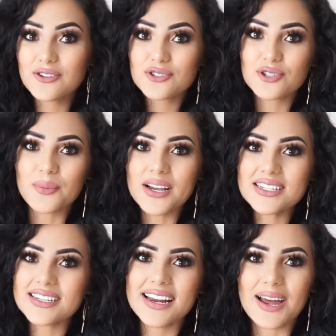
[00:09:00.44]
you so
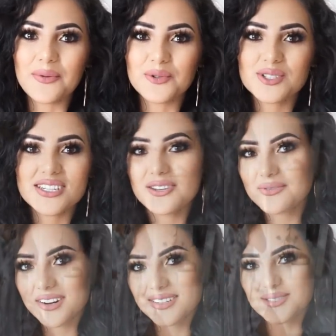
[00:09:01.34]
much and I will see you
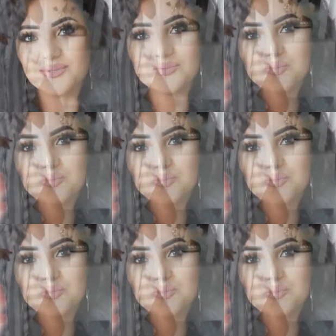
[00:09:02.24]
very soon.